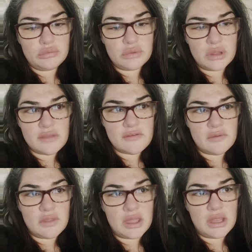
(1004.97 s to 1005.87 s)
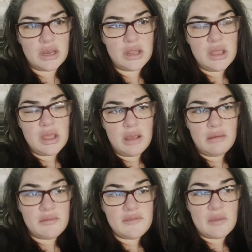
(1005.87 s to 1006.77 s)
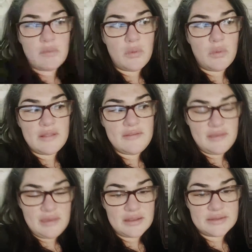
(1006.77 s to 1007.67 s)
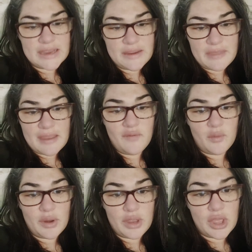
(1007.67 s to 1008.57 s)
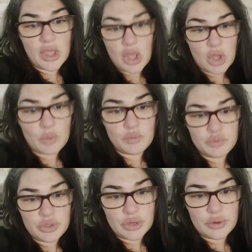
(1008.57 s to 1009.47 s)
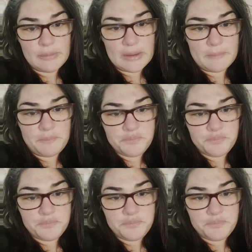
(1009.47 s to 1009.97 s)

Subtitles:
And so then I was like, well, let's see a date that everyone can go. You know what I mean?